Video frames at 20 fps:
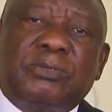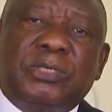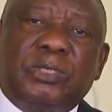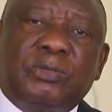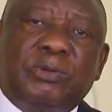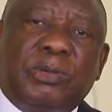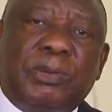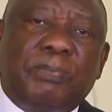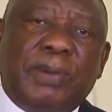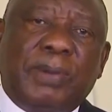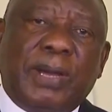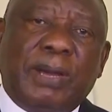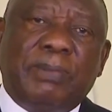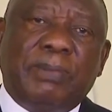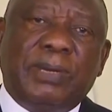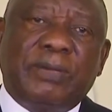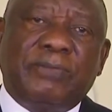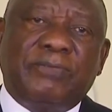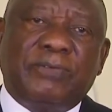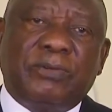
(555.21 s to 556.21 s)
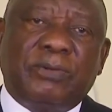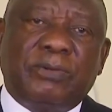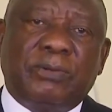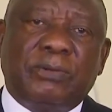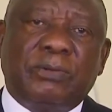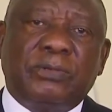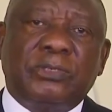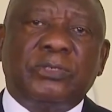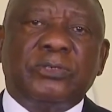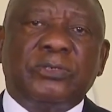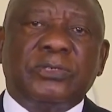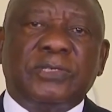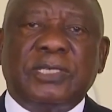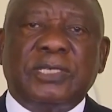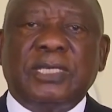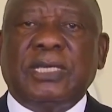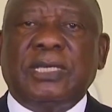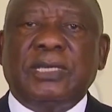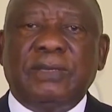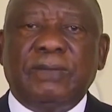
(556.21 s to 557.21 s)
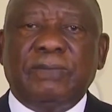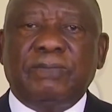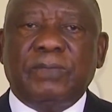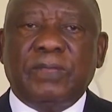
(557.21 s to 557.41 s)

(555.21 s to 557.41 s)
which were public for all to see,